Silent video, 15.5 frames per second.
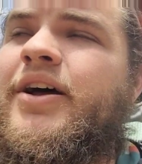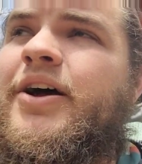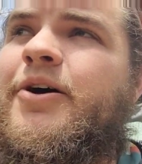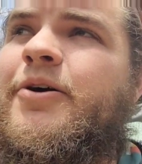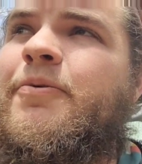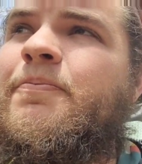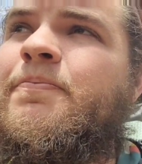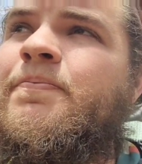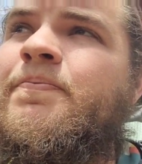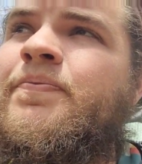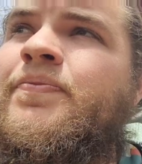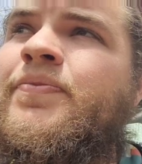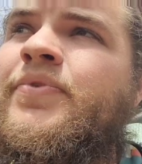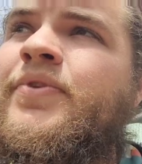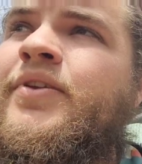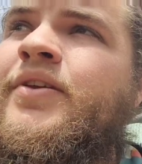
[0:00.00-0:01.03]
out.
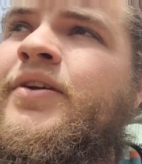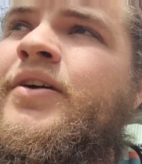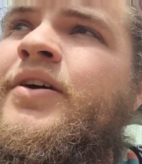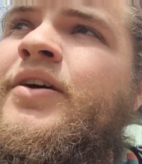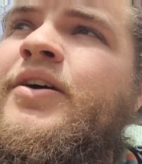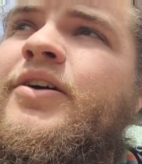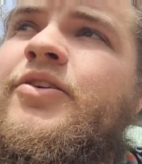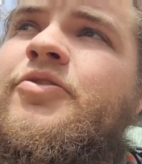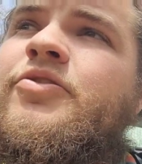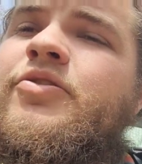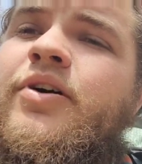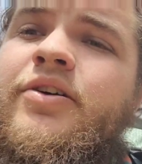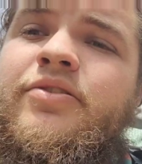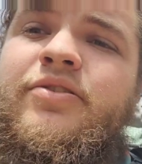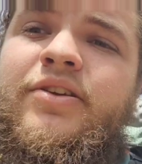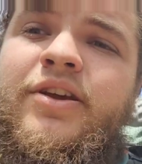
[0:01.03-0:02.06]
Used to,
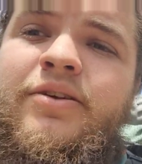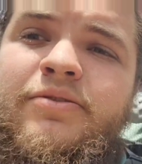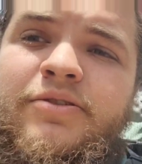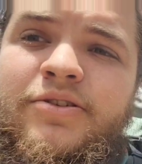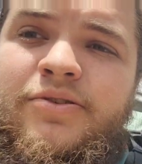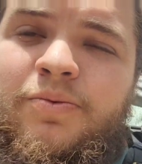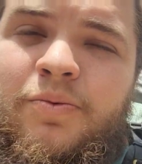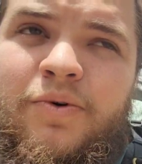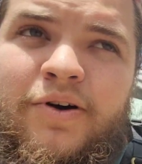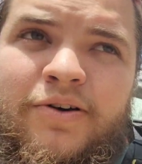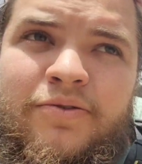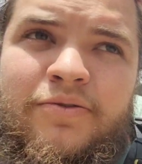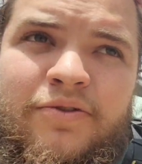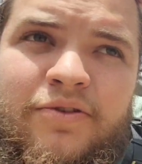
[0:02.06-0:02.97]
I used to keep just one